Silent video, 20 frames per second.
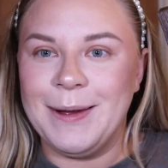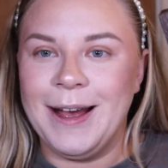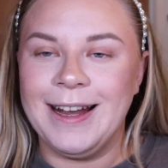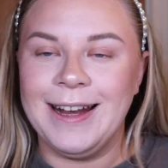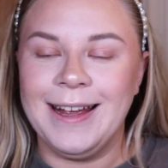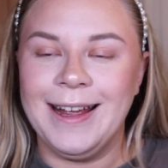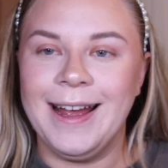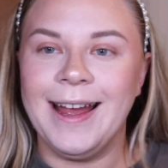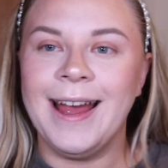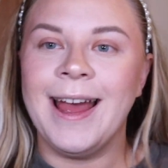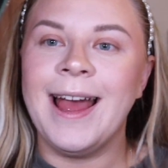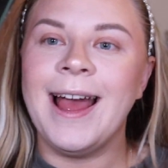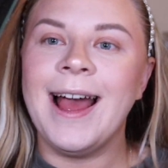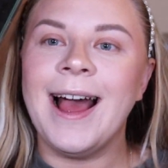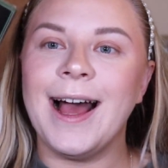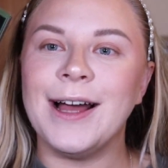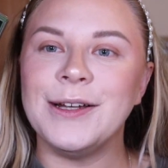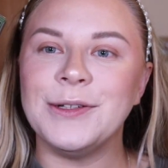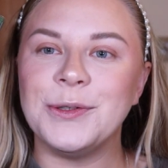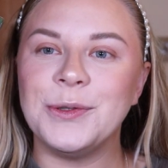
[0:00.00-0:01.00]
palette
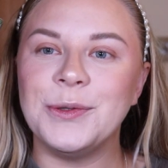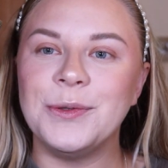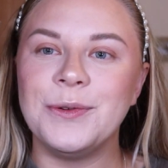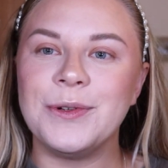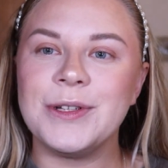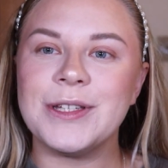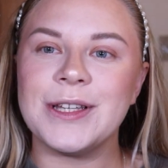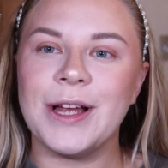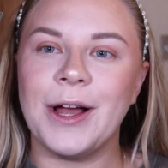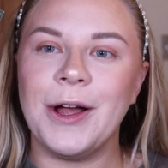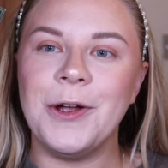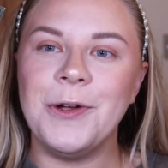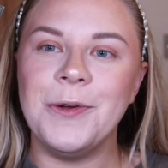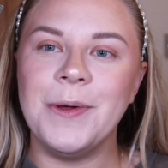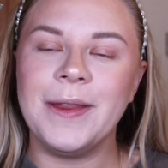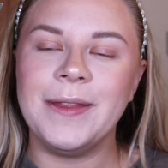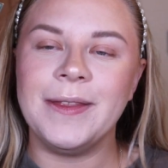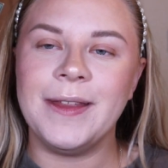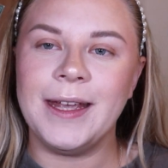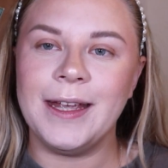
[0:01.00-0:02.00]
and also
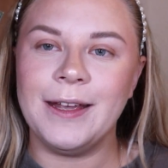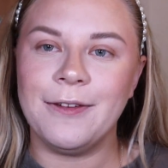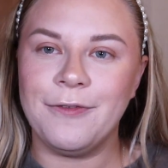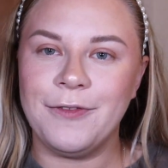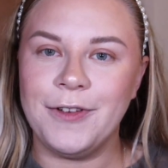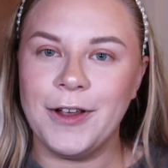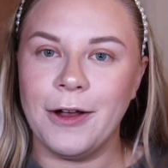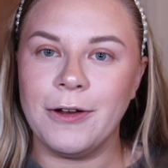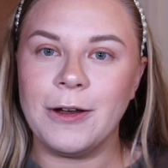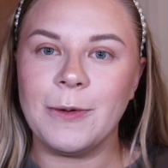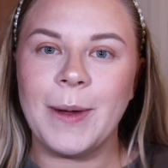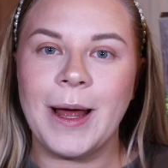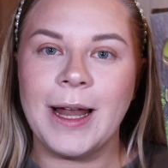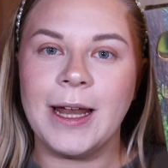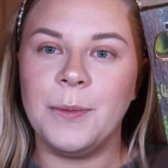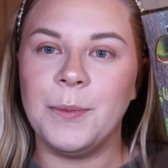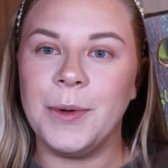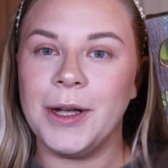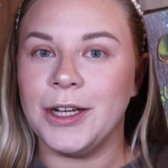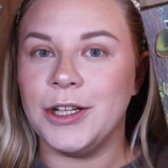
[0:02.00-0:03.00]
the Fiona
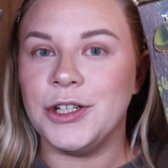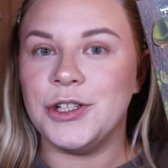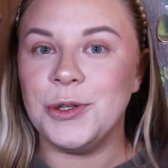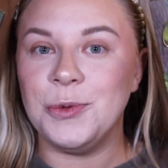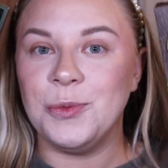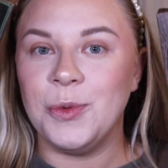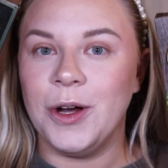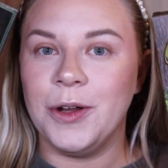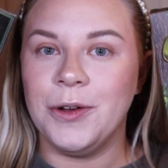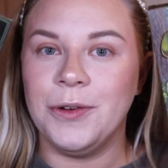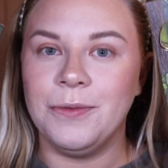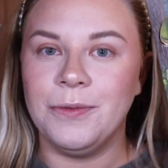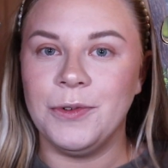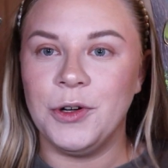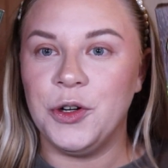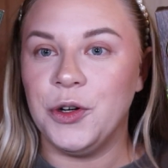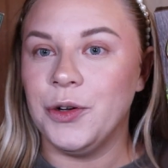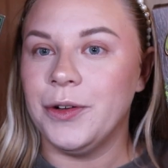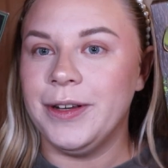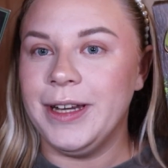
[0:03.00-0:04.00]
palette, and we're going to do 1
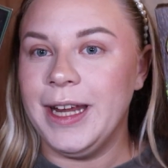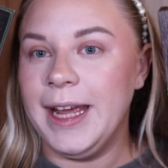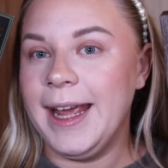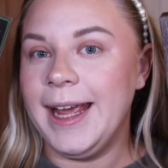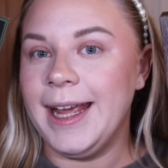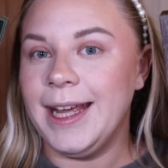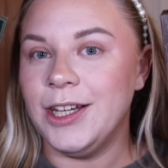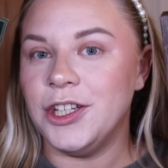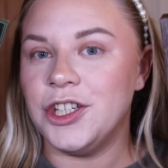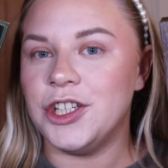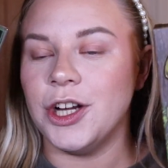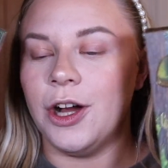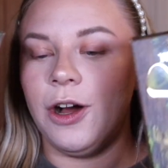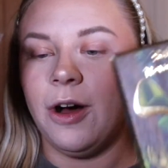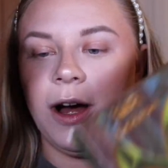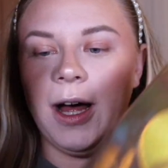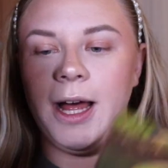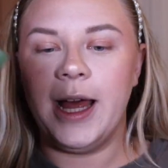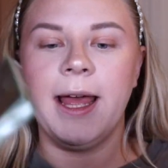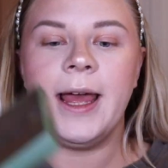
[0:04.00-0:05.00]
on each
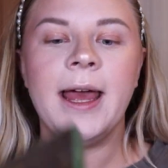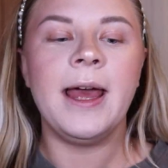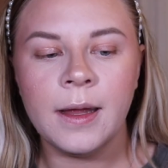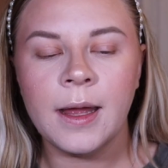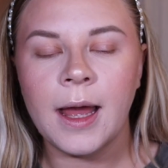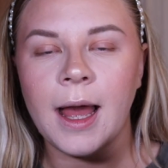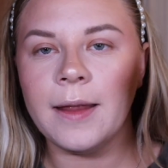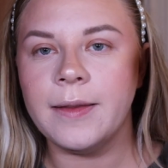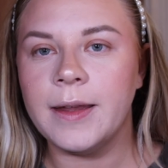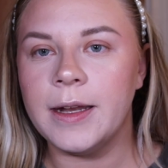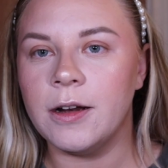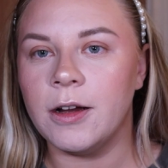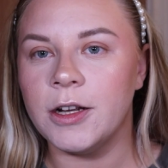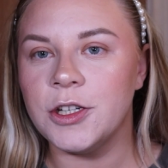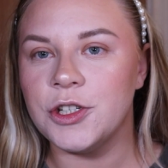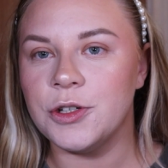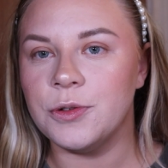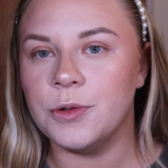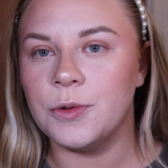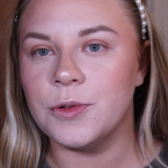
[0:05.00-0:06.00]
eye. And then I
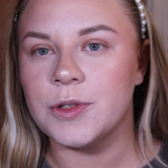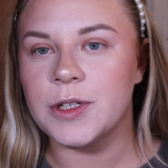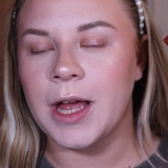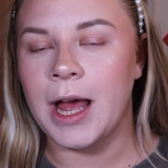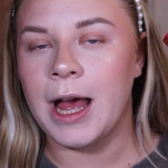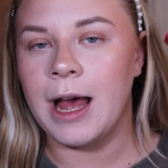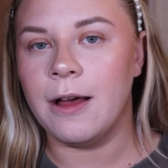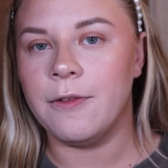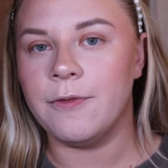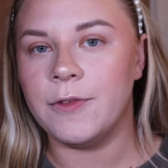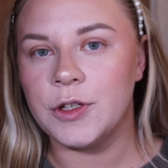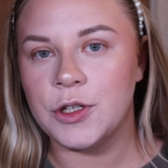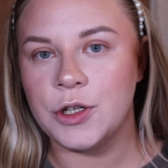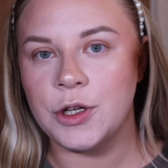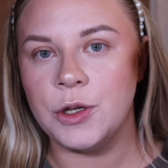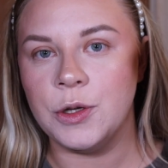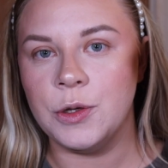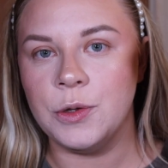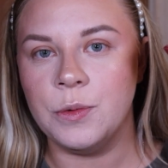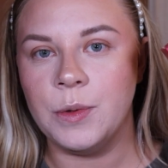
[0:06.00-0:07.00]
do also have
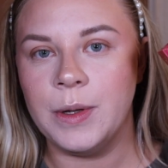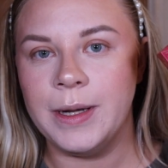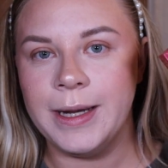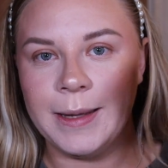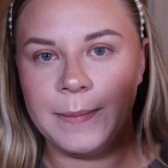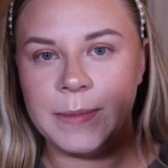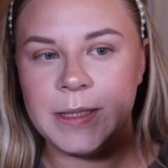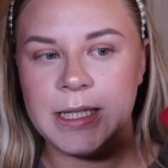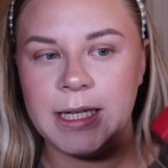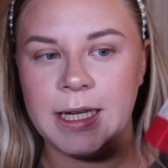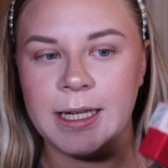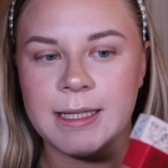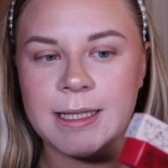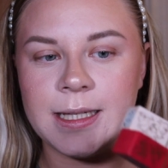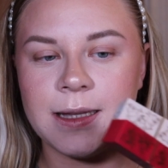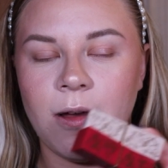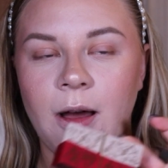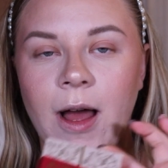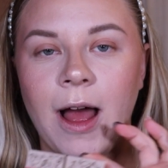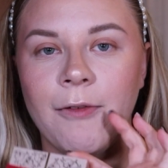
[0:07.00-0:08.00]
2 lipsticks
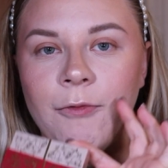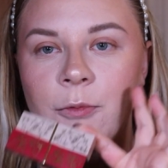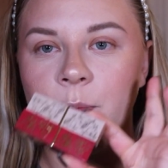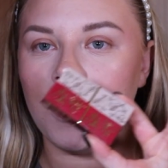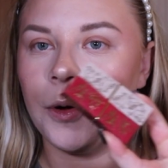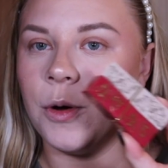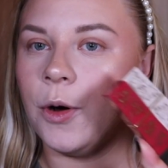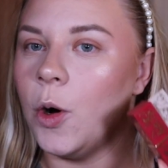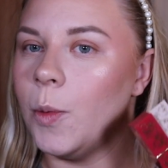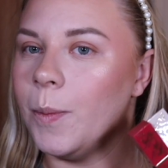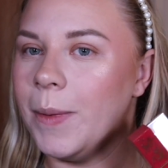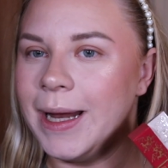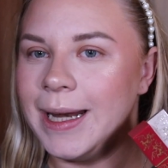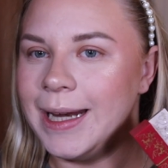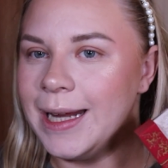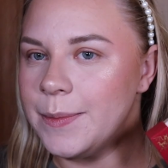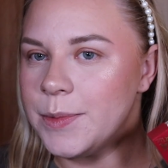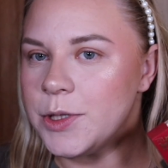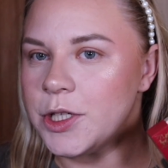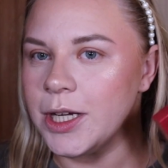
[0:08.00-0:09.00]
that I haven't put on my
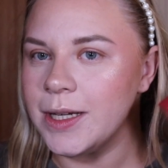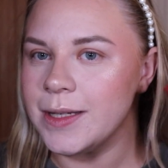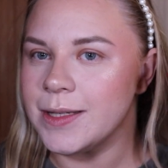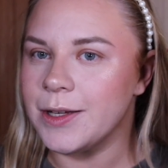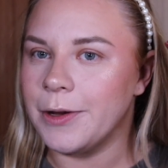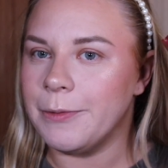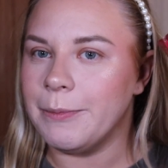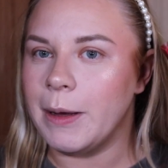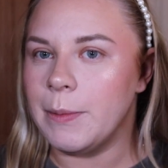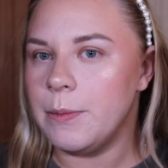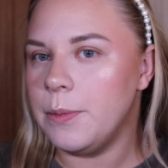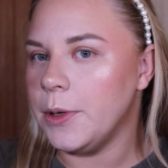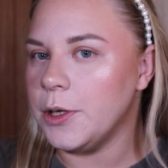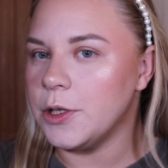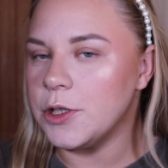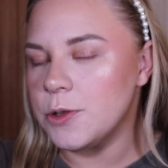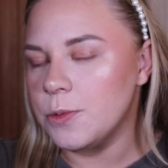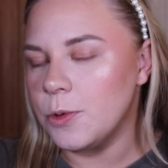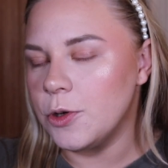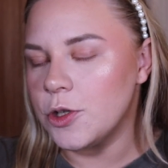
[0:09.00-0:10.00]
lips yet. So maybe we
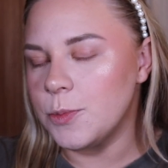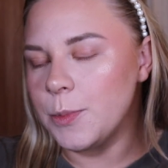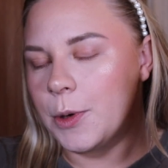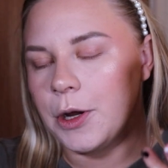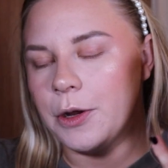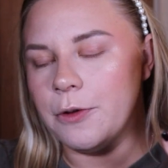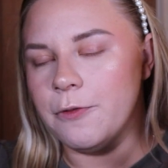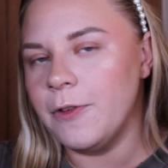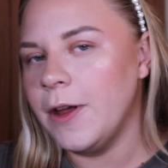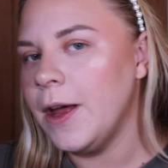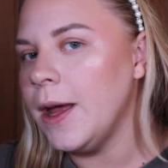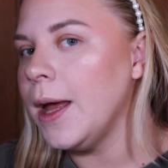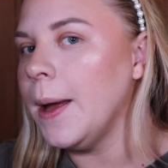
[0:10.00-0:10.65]
could swatch both.